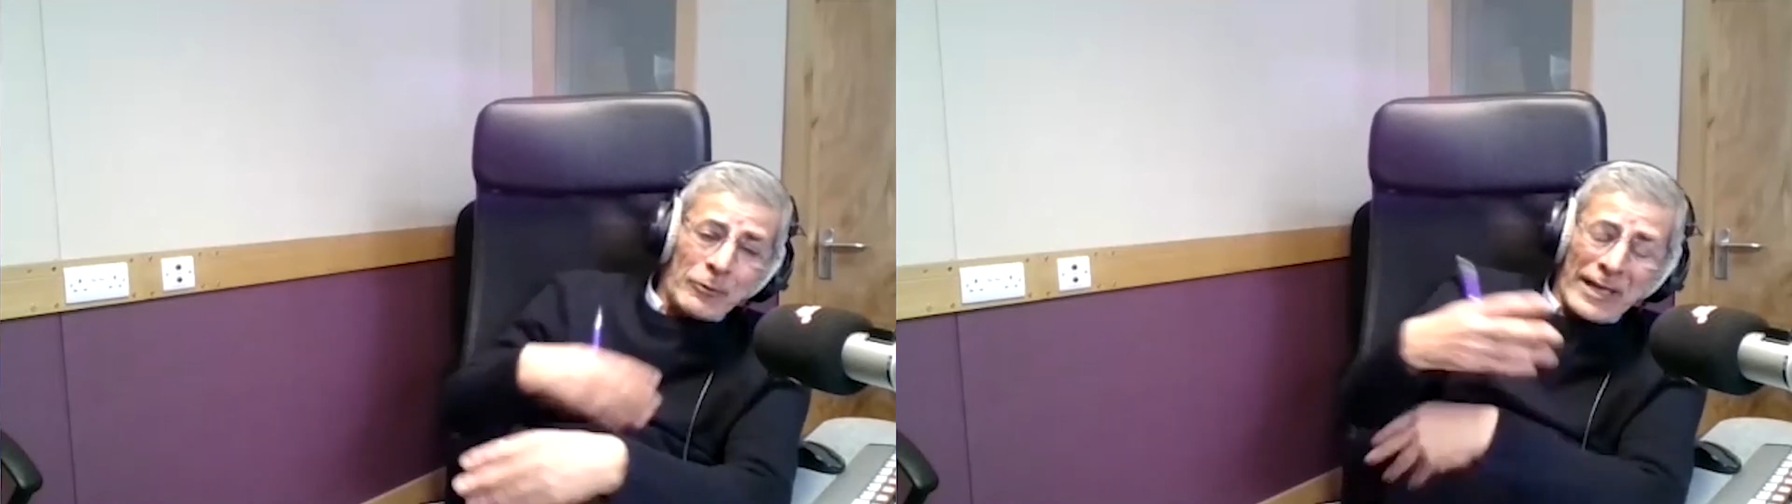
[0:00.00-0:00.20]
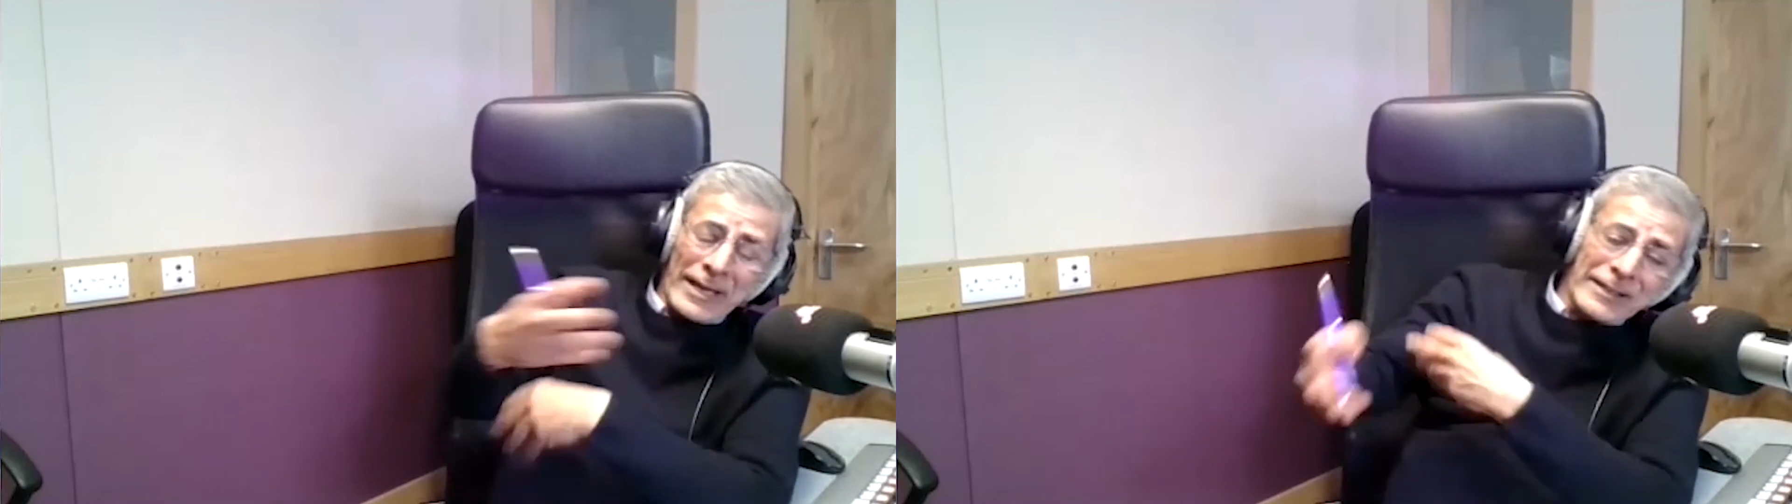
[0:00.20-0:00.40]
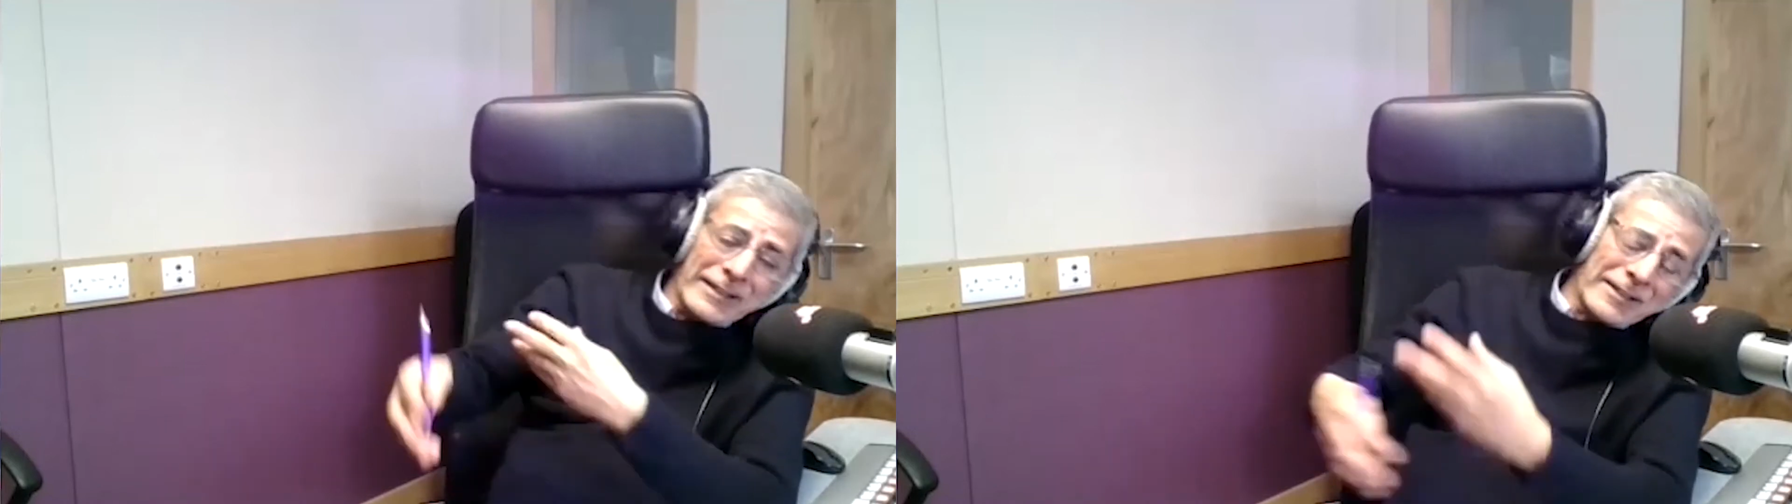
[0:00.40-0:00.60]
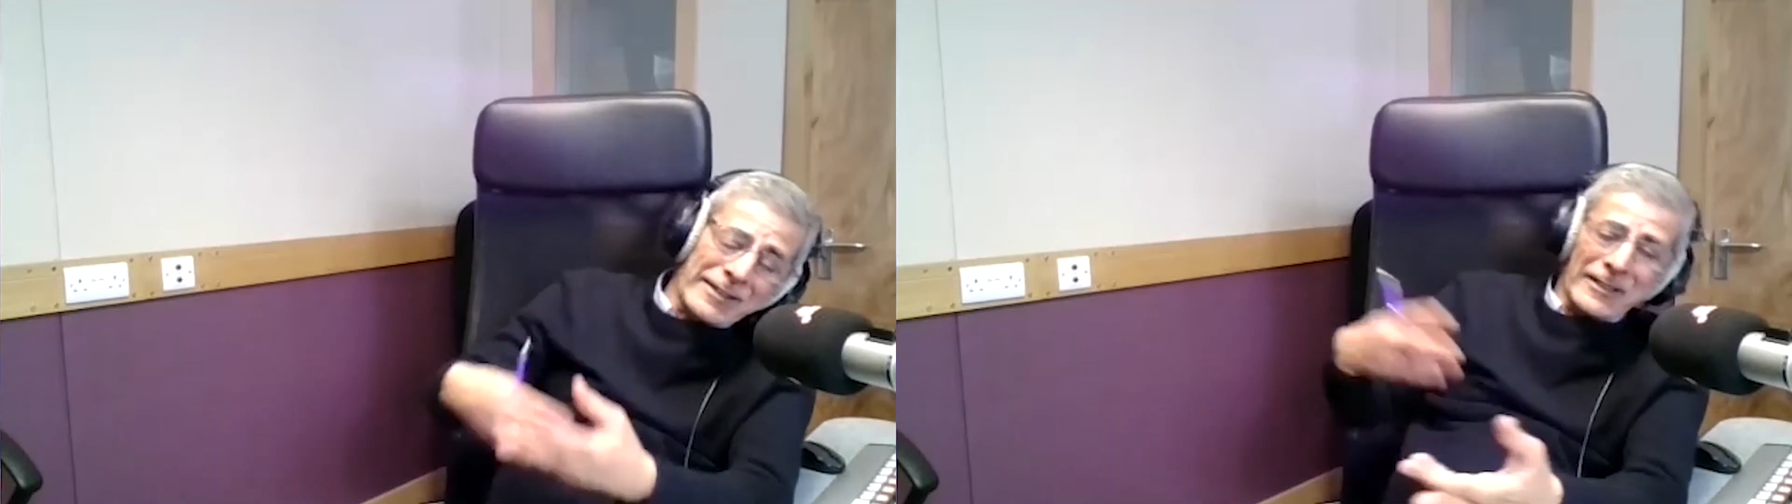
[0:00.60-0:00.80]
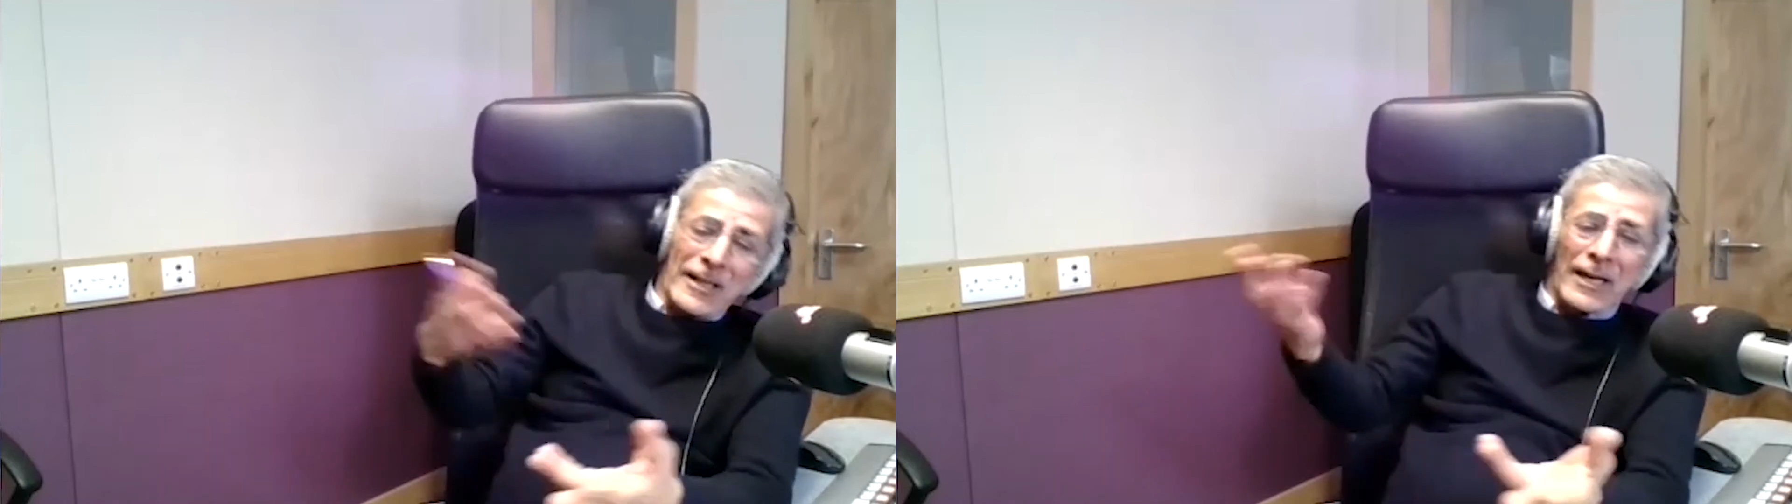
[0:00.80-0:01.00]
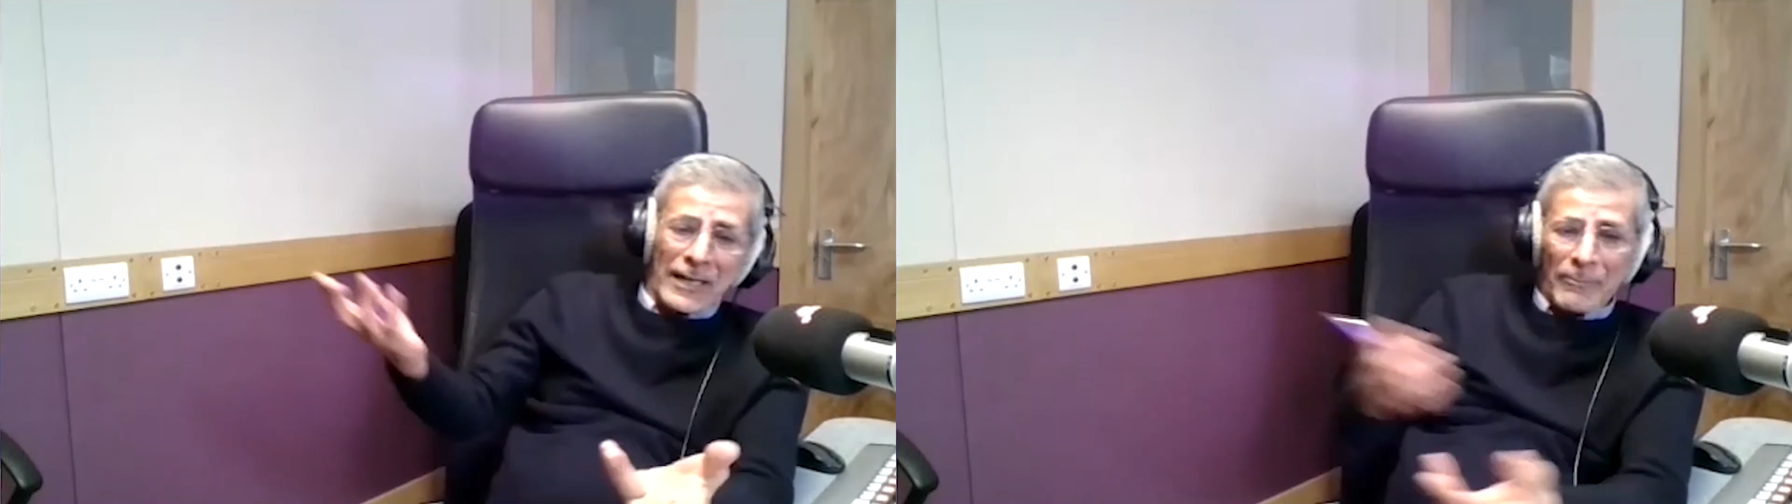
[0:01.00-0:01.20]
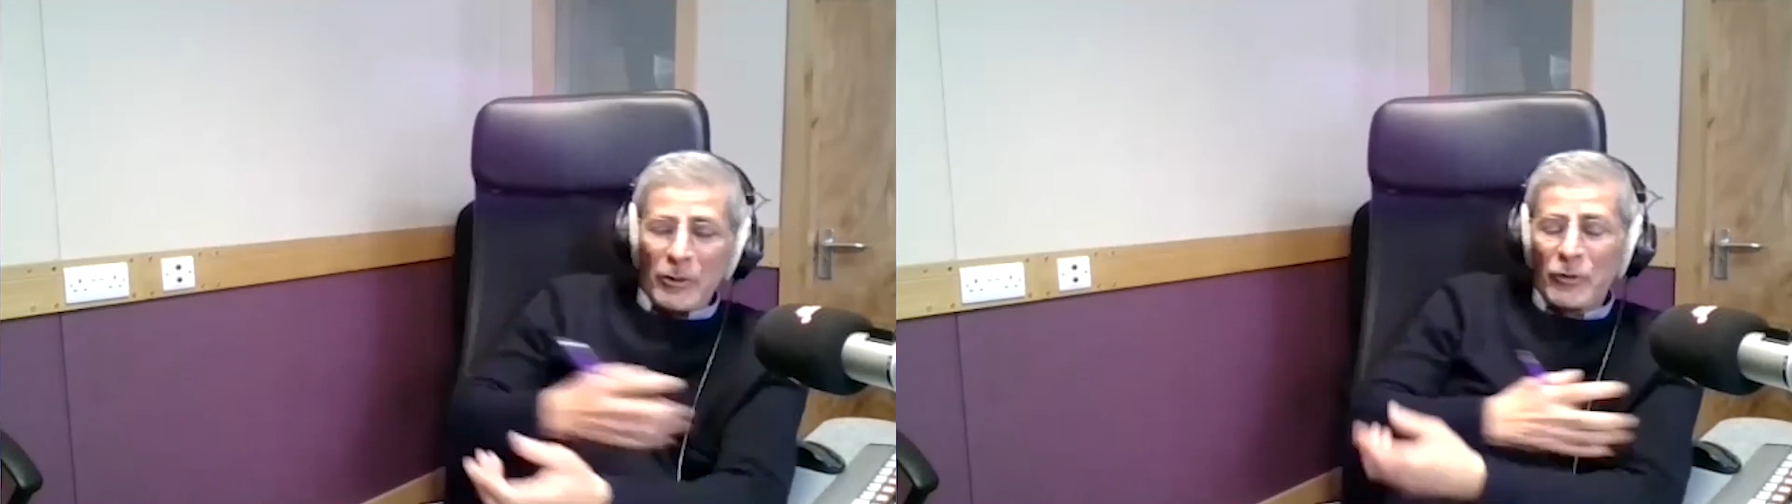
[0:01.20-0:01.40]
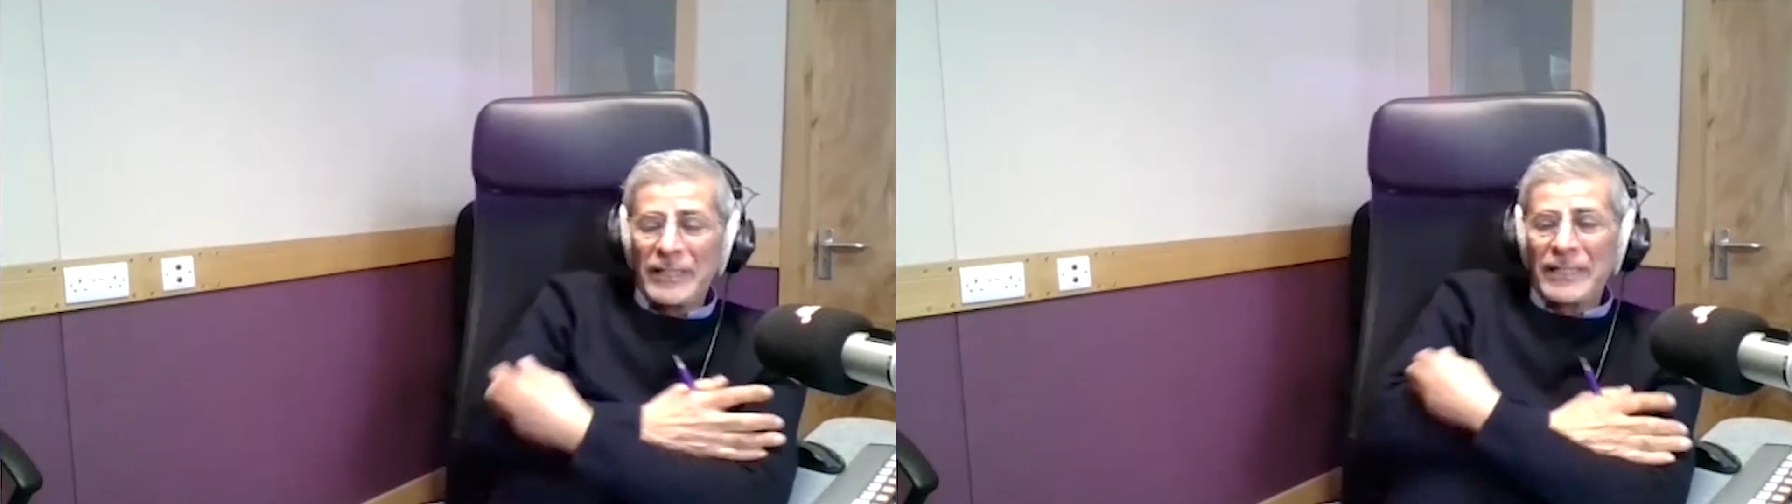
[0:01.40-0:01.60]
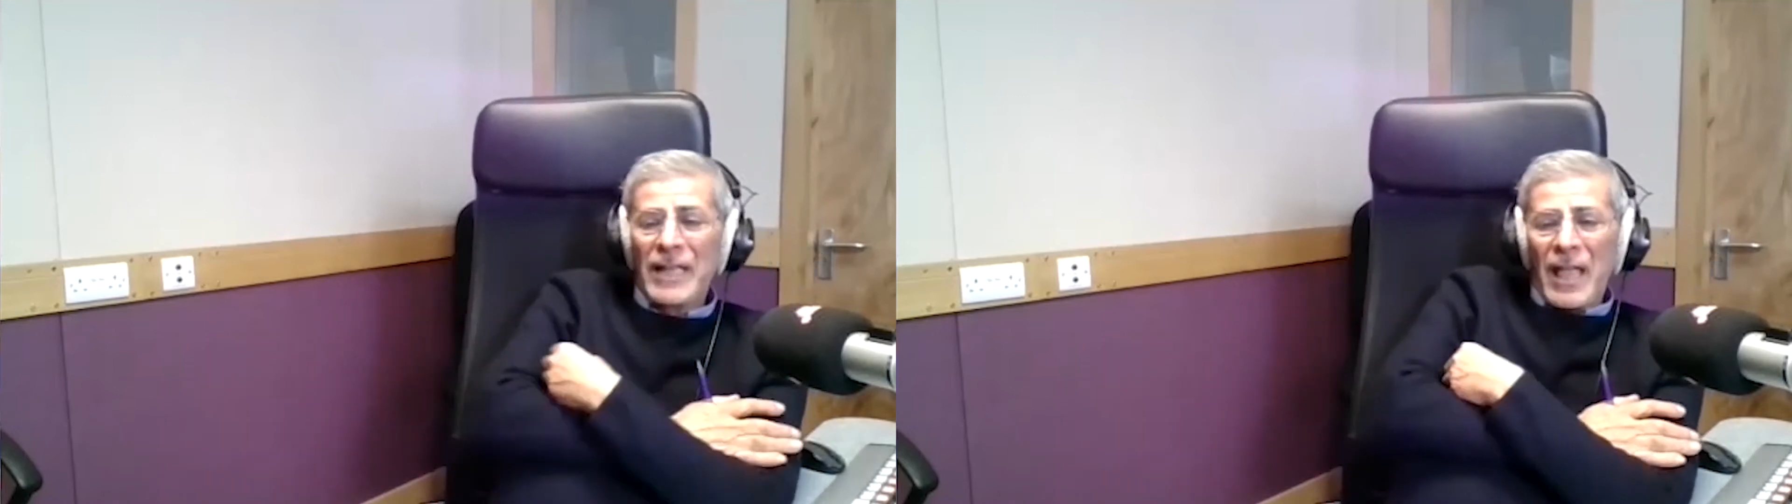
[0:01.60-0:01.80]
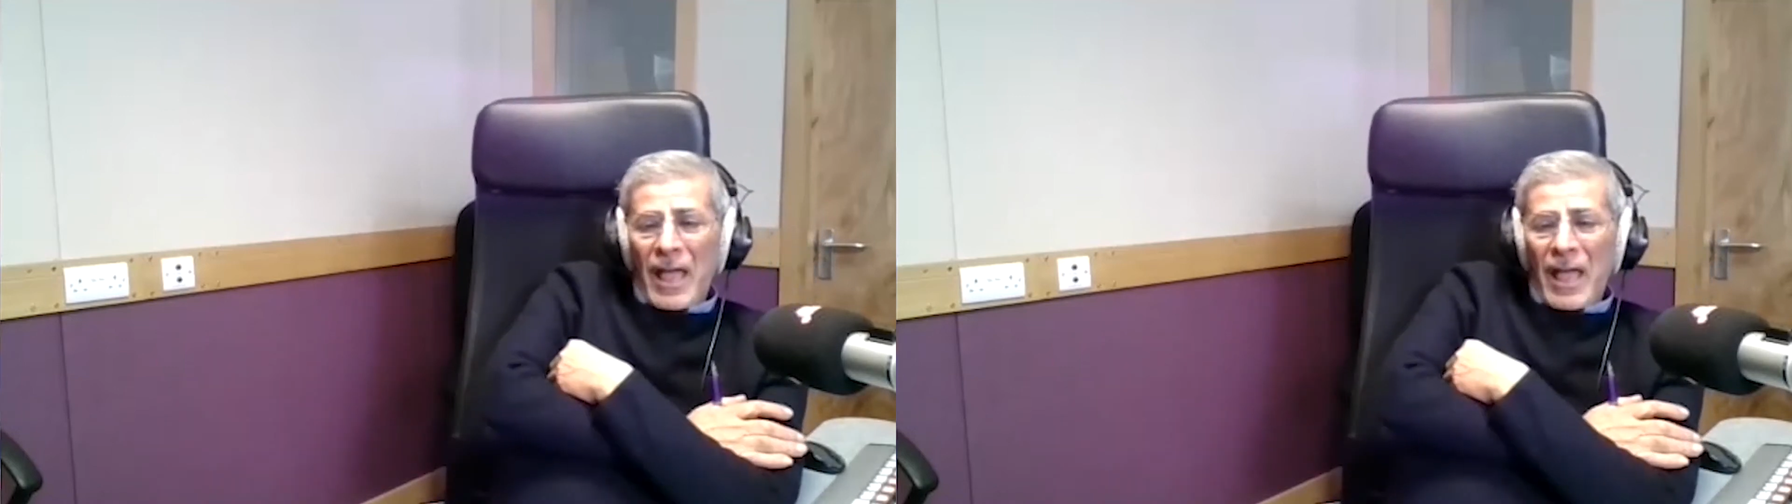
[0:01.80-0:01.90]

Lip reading: we hear this in our community.